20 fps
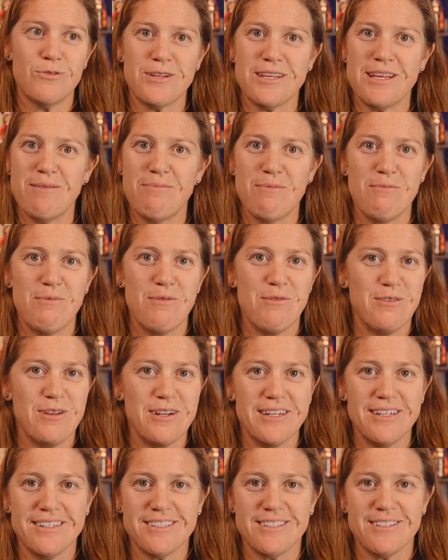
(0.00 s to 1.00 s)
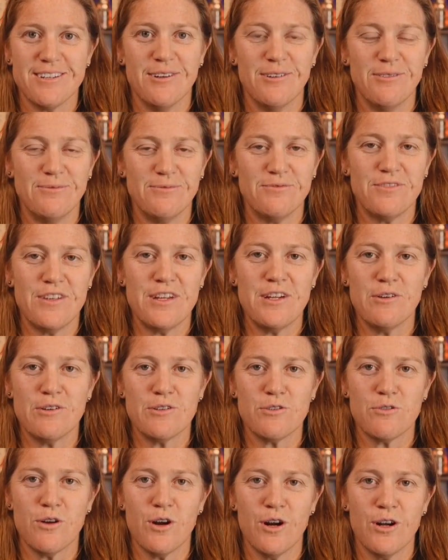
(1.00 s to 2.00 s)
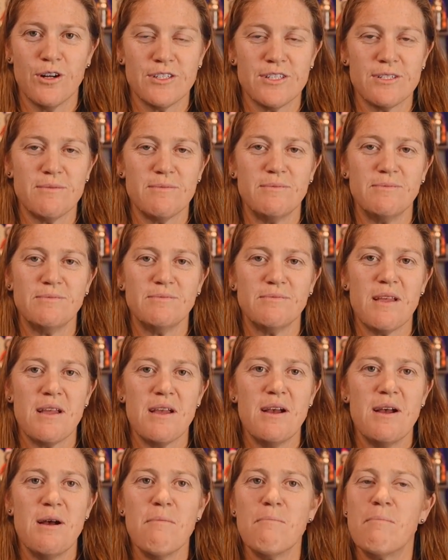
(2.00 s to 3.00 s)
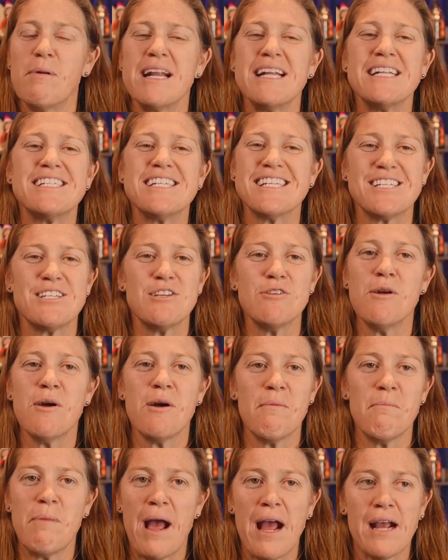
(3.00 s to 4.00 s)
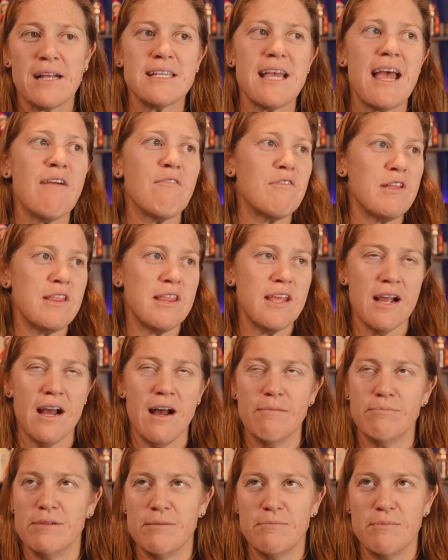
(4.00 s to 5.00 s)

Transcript: keep it moving. So fingers crossed. But it's, everything up. I'm